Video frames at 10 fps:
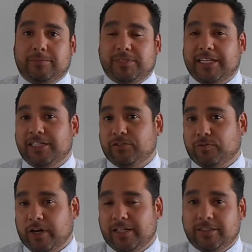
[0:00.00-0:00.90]
send it to
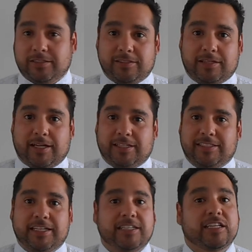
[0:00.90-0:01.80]
friends,
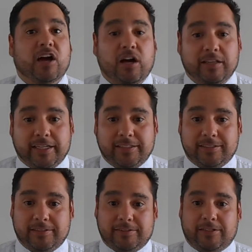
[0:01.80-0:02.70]
send it to colleagues.
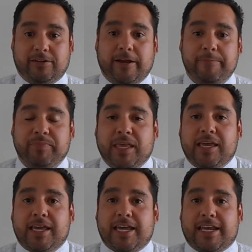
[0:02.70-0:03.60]
All right.
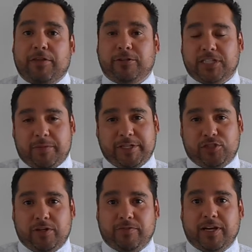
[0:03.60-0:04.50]
Now, there's going to be
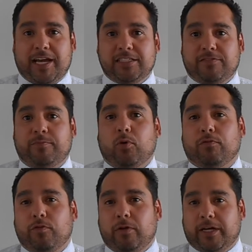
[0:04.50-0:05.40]
two different kinds of
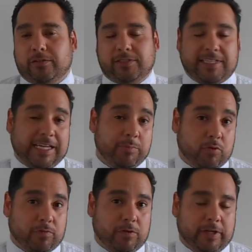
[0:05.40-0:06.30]
portfolios,
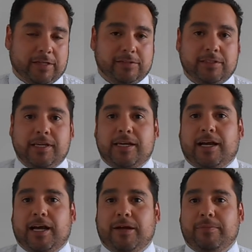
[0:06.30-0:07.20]
ePortfolios,
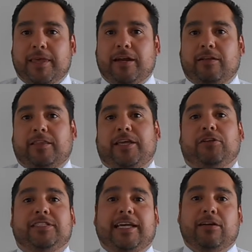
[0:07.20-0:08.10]
that
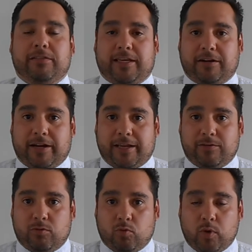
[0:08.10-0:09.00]
you'll see out on the internet.
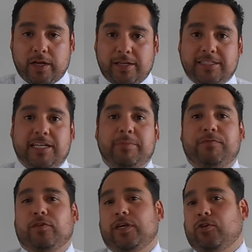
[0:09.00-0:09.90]
One is going to be
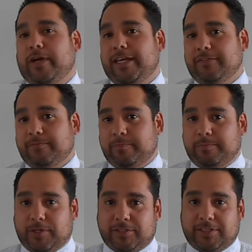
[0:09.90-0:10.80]
for the creative
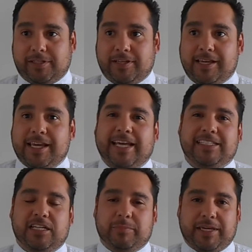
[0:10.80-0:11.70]
person. It's
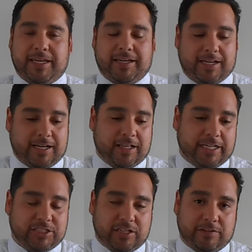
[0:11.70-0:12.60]
going to be a
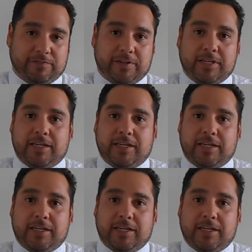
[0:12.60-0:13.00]
collection of